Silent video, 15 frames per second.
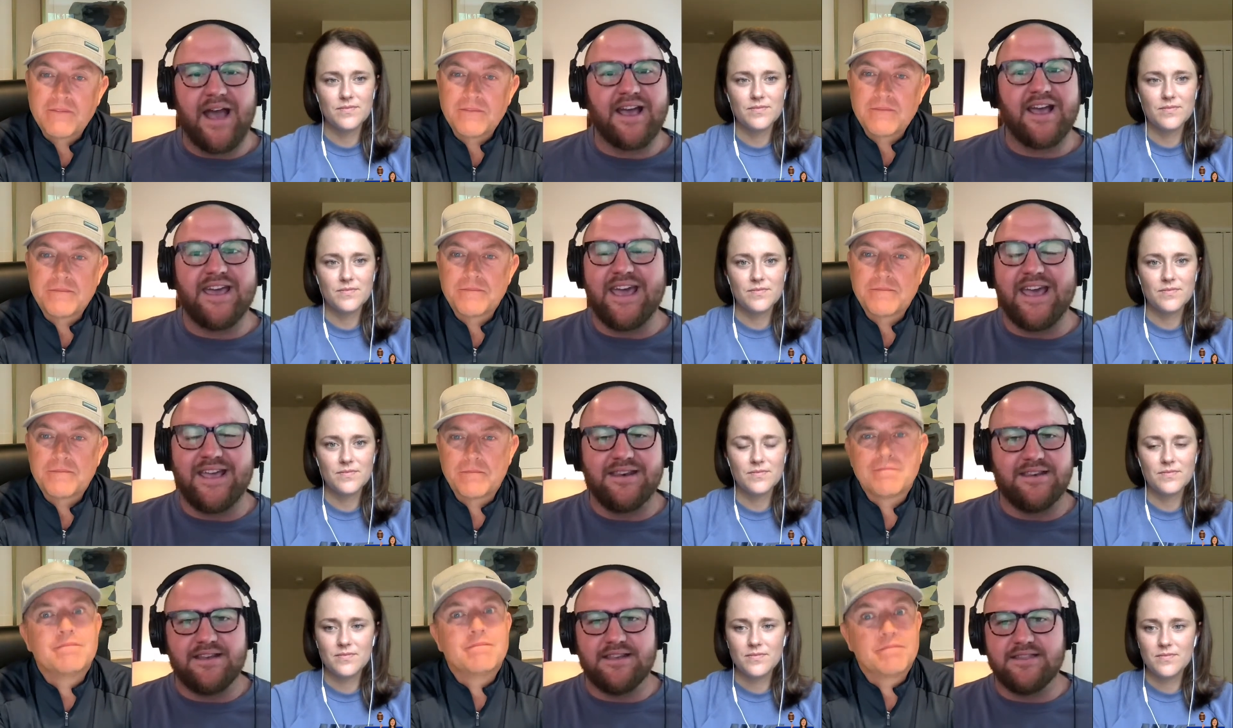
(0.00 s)

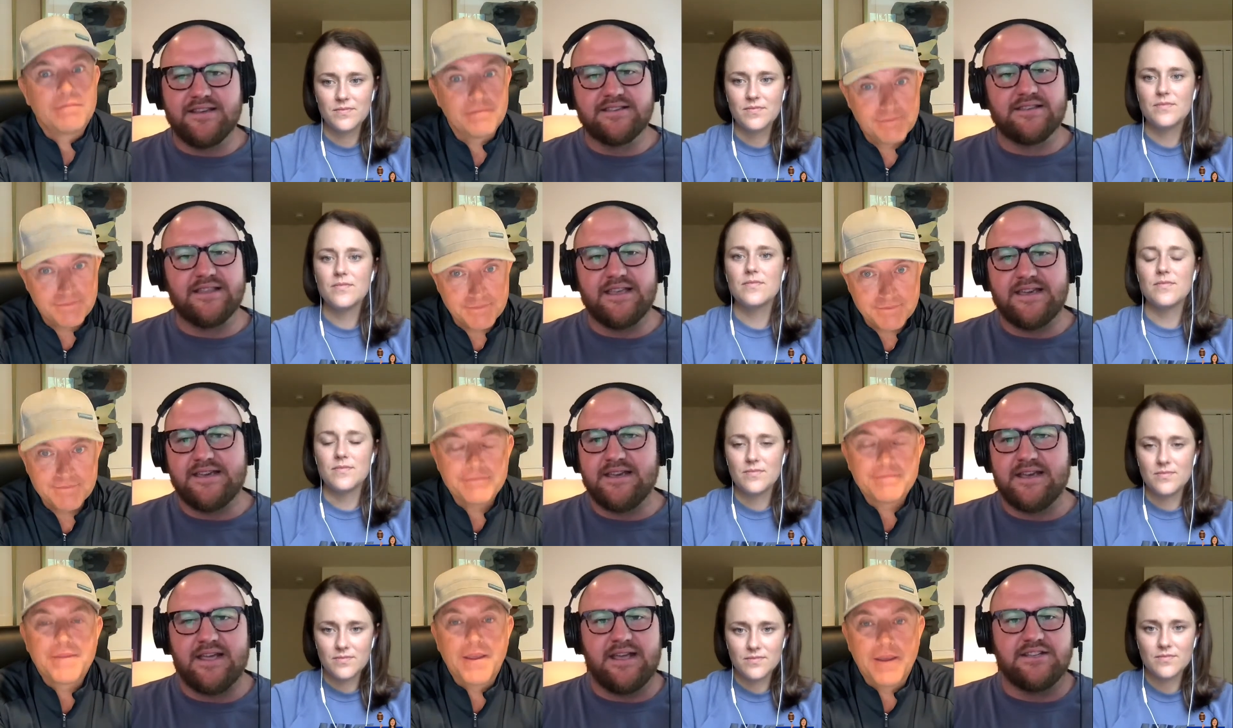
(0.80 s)
Speaker 1: again in this
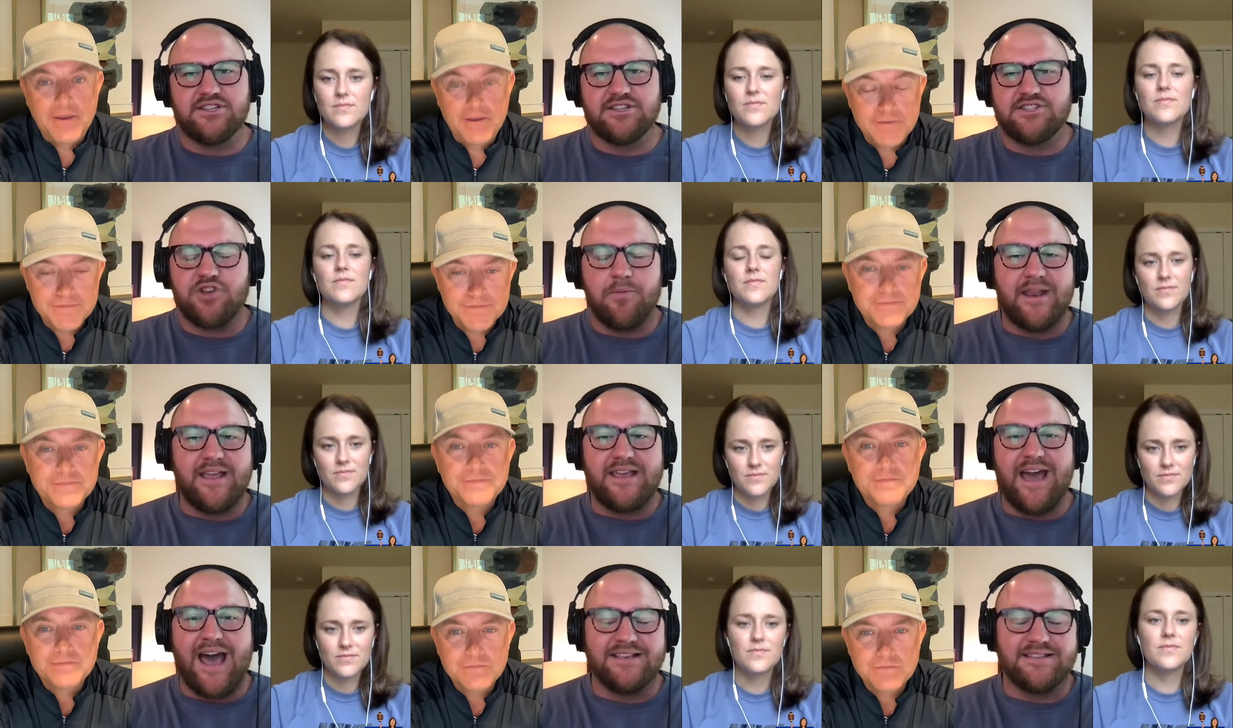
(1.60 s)
league, mm-hmm. and just yeah. so many
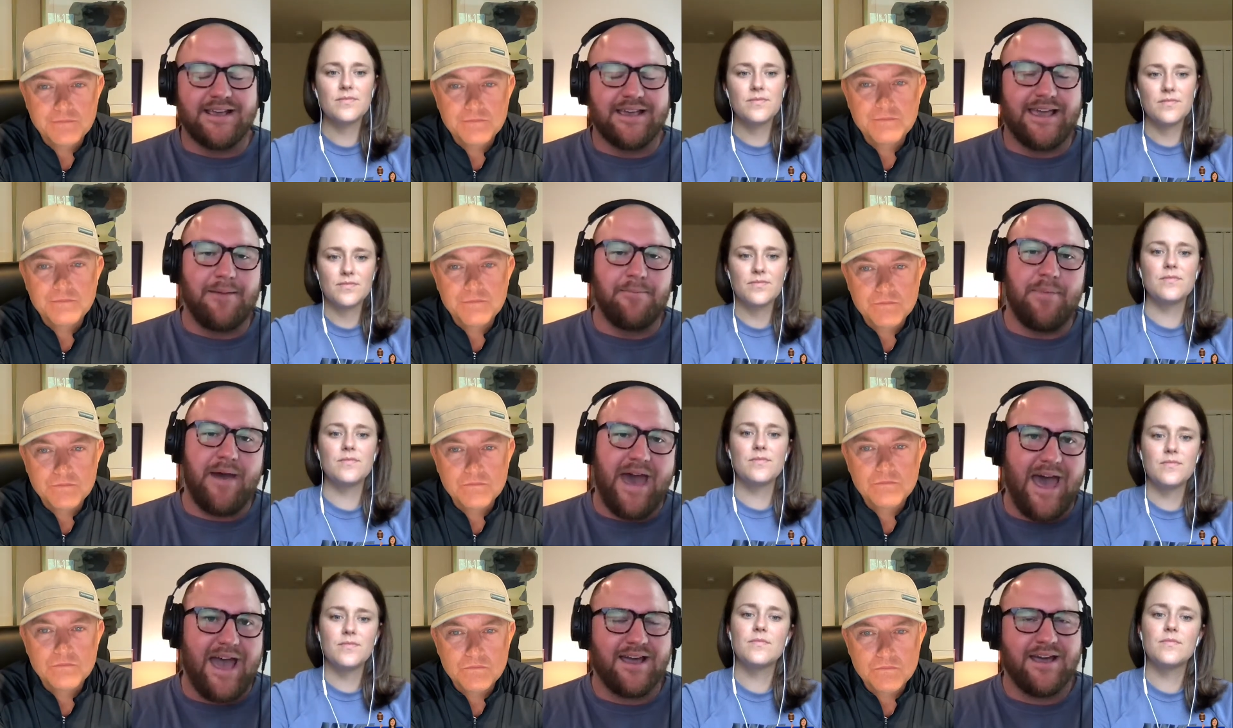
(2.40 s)
guys that came
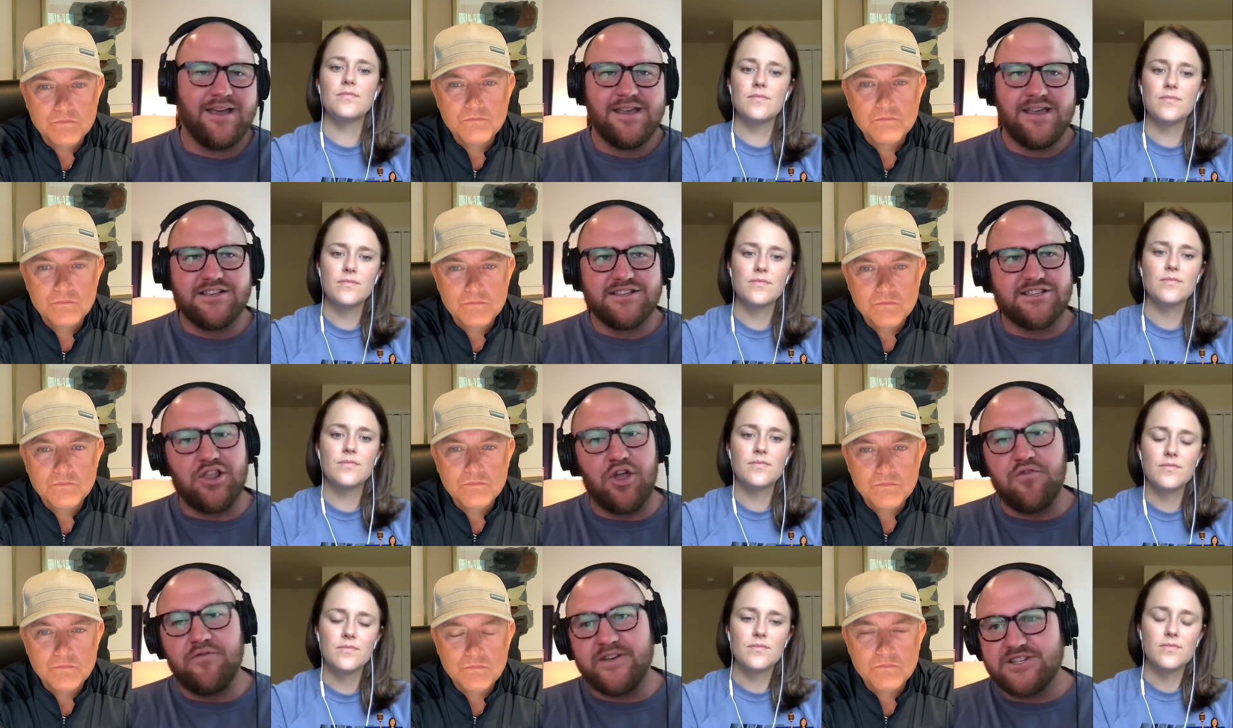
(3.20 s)
back.
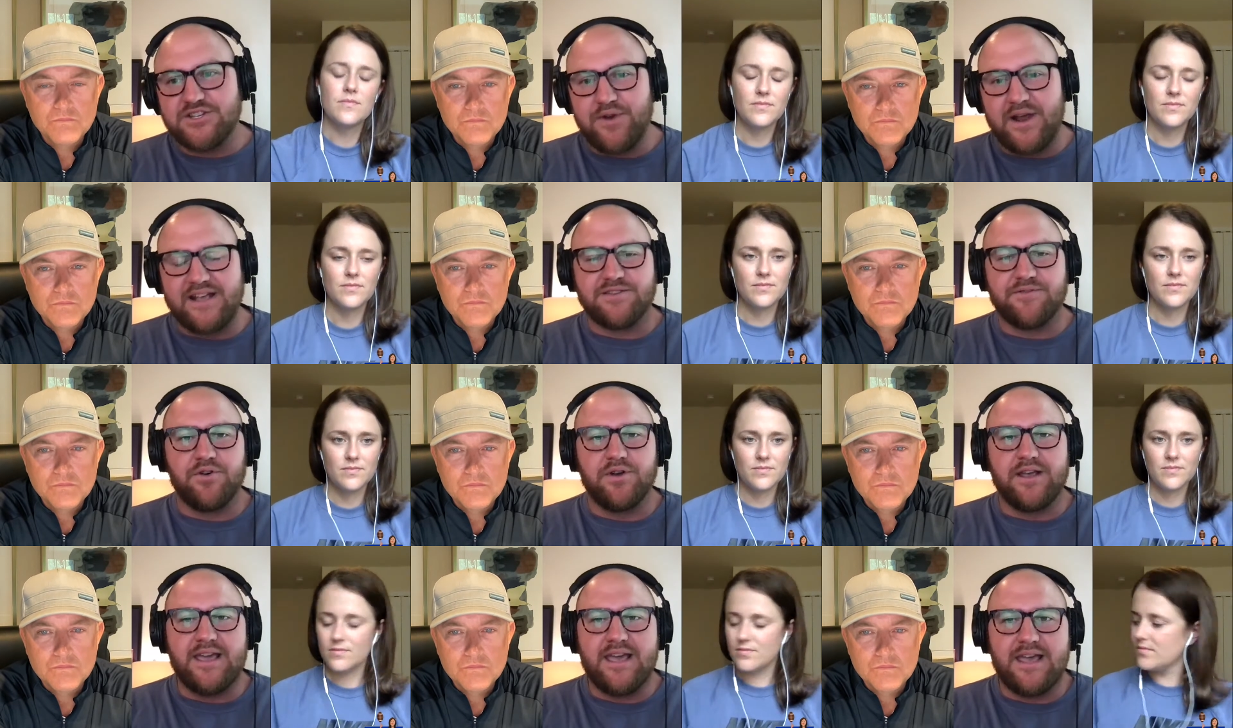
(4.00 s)
Slovis
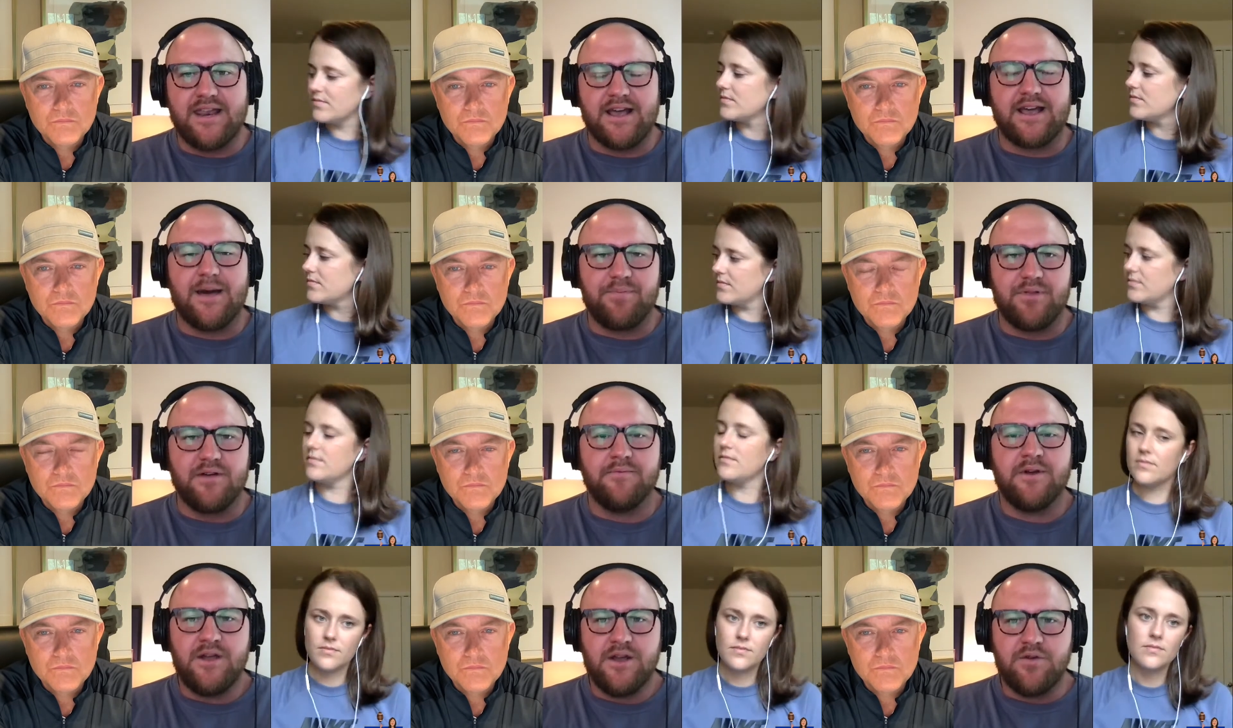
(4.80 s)
transferring in, a couple
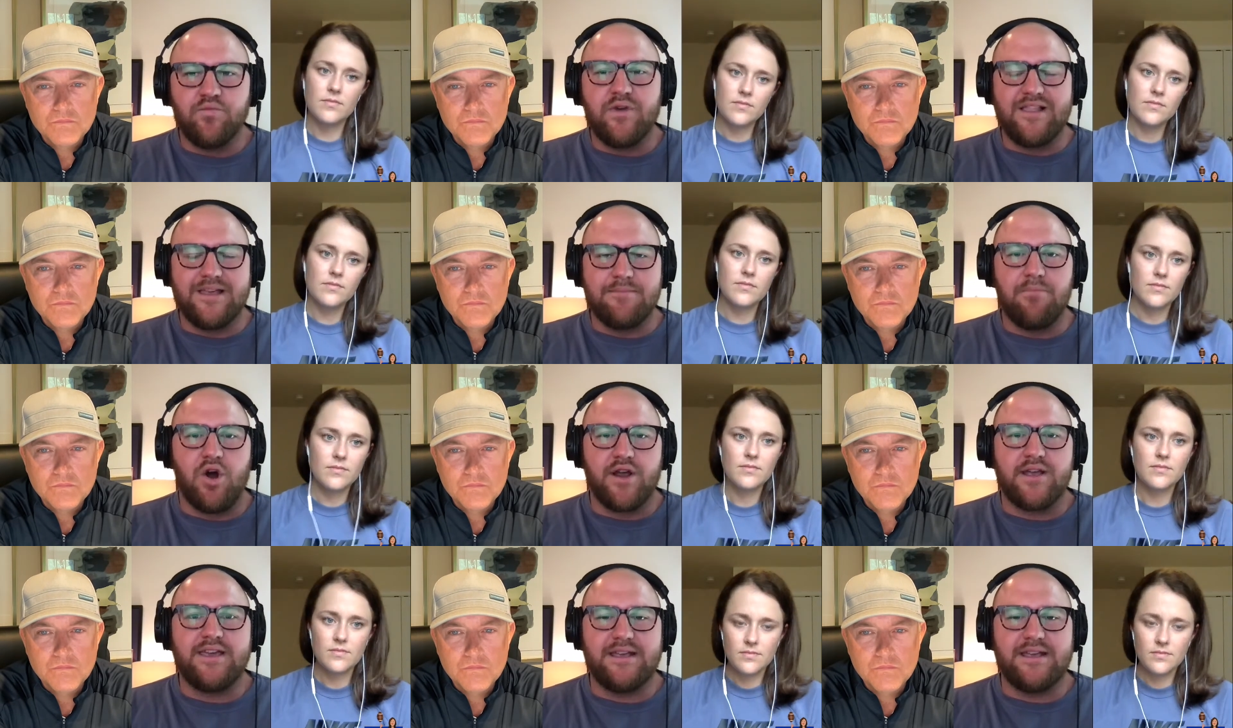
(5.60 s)
of really marquee